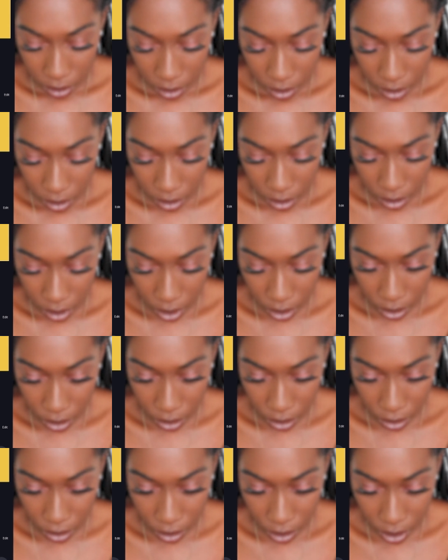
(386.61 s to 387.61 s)

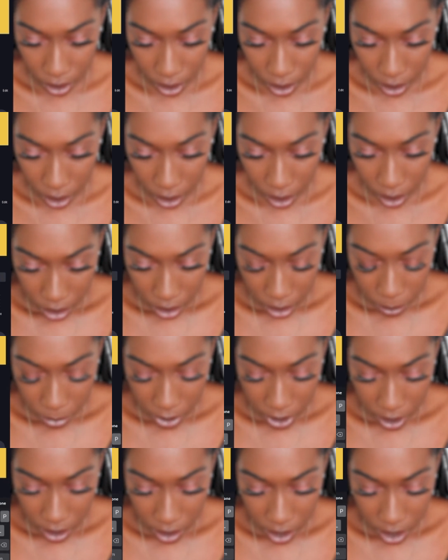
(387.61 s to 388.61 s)
So just
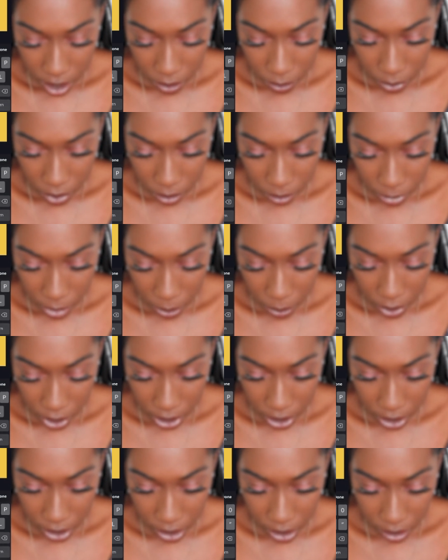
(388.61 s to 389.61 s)
playing around with my
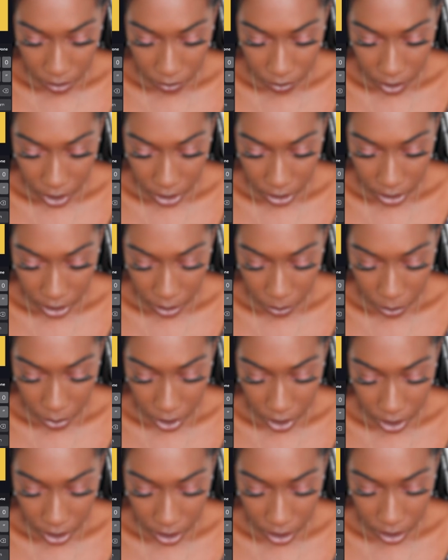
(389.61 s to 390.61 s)
words and the font that I
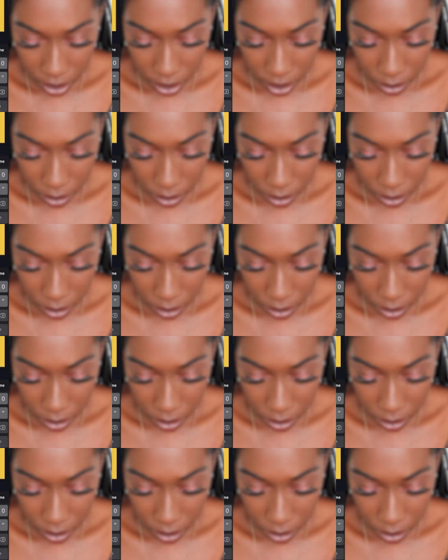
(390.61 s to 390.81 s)
want,